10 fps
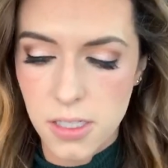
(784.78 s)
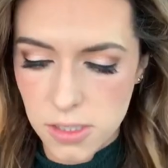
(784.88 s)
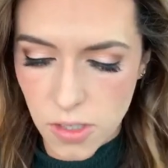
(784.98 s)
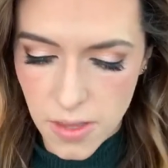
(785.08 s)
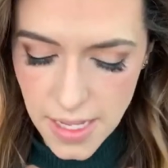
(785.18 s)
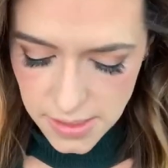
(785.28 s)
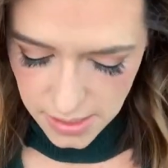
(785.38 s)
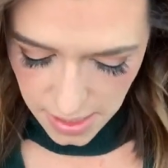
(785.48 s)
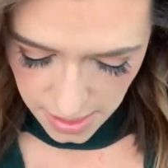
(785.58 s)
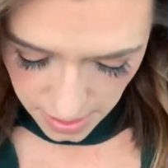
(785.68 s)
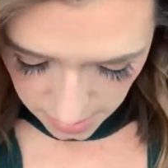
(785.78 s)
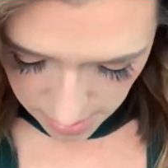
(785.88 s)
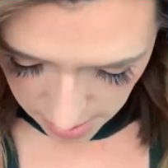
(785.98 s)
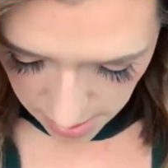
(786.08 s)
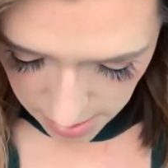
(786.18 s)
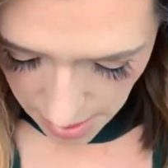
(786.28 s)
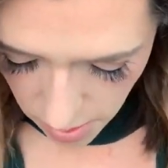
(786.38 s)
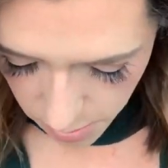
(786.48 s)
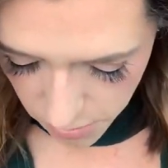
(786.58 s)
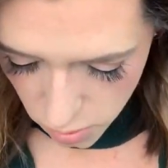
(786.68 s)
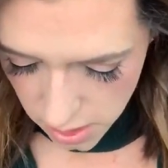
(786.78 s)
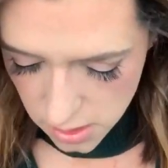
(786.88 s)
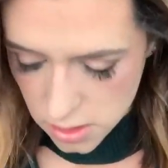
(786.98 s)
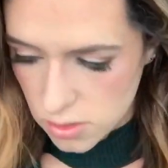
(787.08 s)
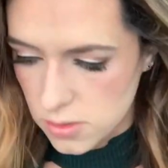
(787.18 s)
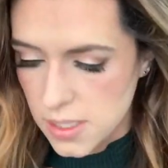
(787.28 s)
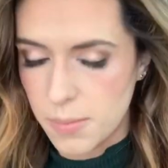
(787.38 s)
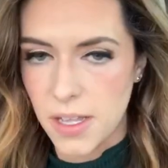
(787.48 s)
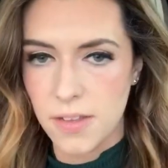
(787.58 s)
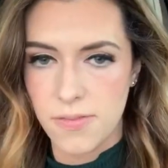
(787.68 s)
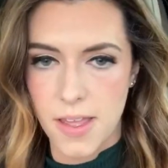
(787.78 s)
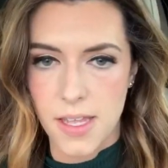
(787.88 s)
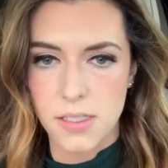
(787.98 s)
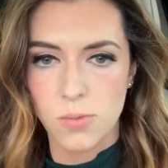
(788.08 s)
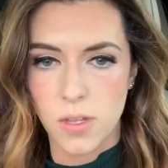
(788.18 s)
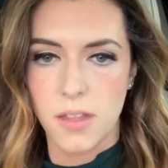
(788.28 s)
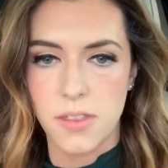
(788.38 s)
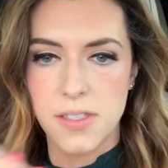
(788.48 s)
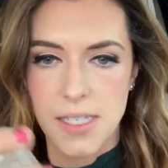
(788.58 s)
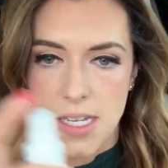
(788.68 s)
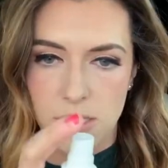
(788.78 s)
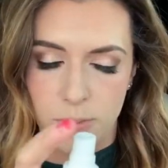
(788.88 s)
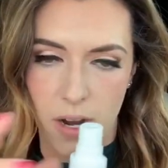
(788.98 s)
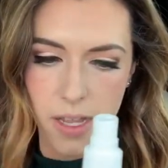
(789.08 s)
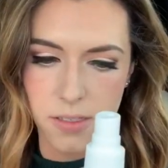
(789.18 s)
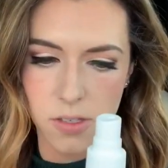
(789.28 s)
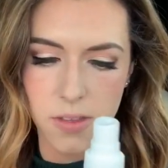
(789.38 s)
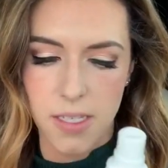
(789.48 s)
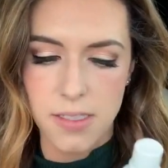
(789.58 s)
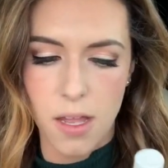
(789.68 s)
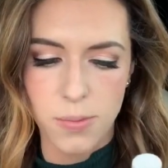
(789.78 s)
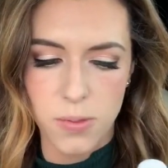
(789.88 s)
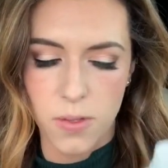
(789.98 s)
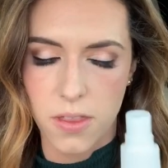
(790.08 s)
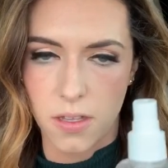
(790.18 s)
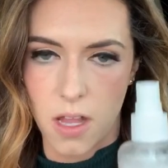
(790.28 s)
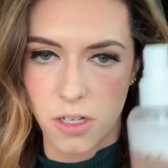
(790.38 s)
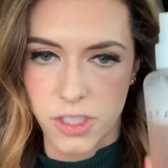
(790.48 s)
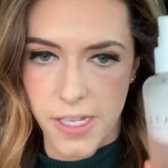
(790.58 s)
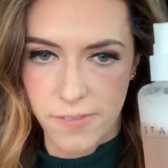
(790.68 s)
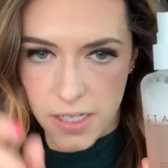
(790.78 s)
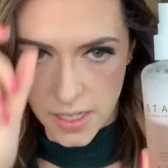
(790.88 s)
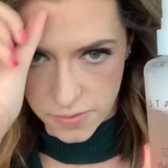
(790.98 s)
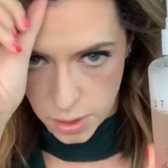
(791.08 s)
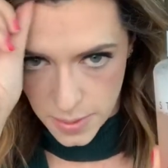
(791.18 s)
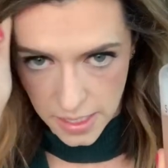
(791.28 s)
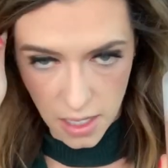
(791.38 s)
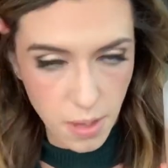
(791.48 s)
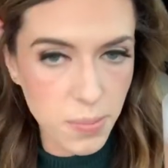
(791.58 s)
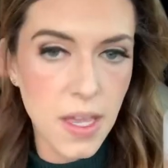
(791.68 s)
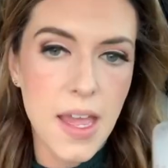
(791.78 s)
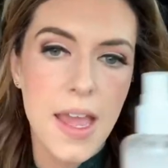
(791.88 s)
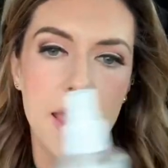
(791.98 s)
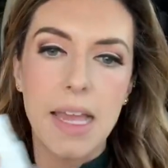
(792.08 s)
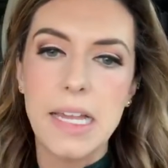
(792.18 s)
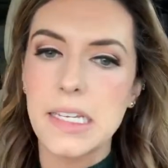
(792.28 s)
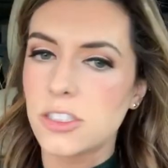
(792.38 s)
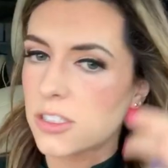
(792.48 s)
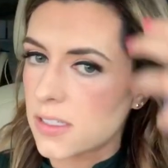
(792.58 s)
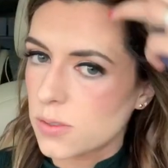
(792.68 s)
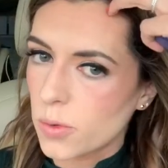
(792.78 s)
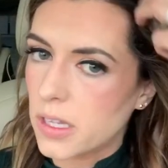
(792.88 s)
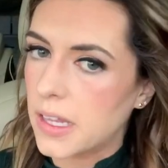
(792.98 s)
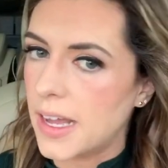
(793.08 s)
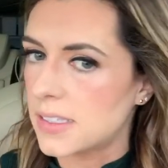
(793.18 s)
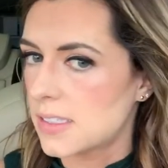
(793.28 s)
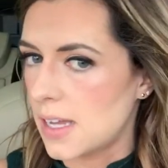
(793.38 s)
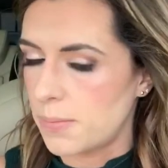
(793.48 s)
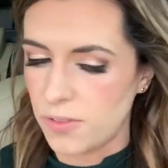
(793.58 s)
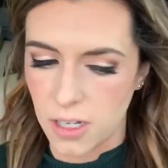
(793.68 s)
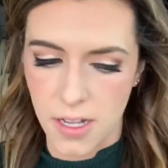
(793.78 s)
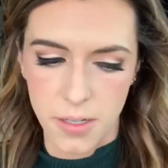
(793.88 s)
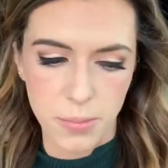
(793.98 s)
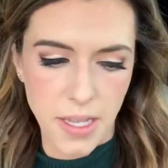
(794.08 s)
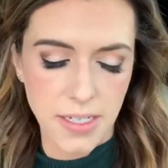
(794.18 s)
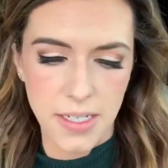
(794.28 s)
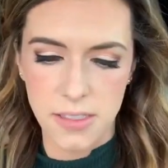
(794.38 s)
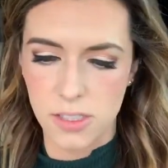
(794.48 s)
So that's it. Now I'm going to set my face with Stay Spray. So this helps with the longevity of your makeup, and it just is one last step for kind of blending.